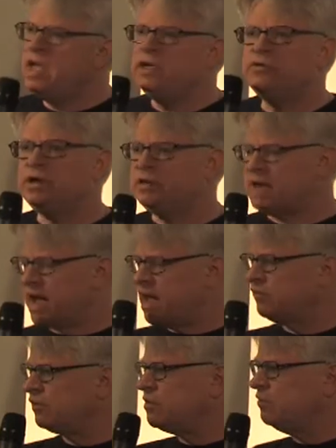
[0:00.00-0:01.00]
you need to
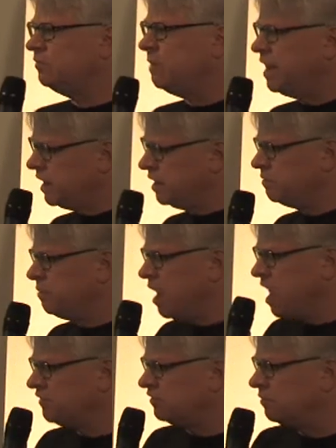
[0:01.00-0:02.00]
ask who's making it
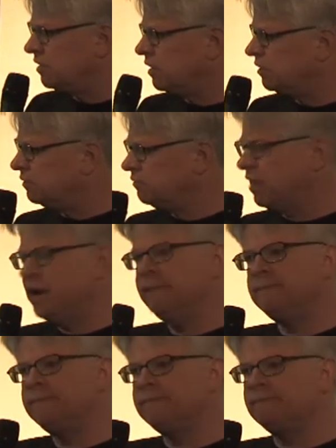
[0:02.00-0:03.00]
possible, right?
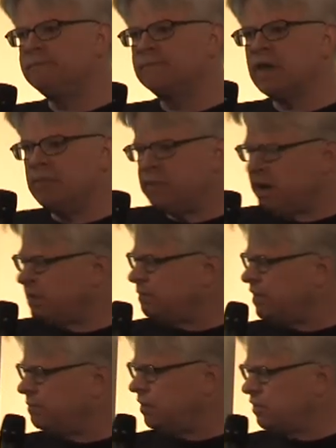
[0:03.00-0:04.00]
Many
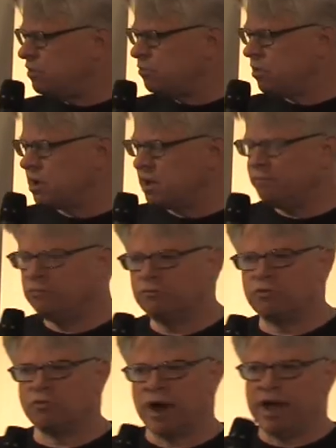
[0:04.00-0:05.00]
people who work on
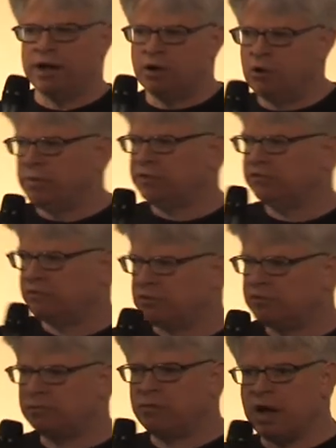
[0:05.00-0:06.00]
great open
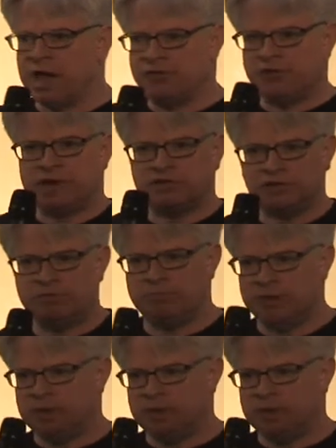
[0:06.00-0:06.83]
source projects and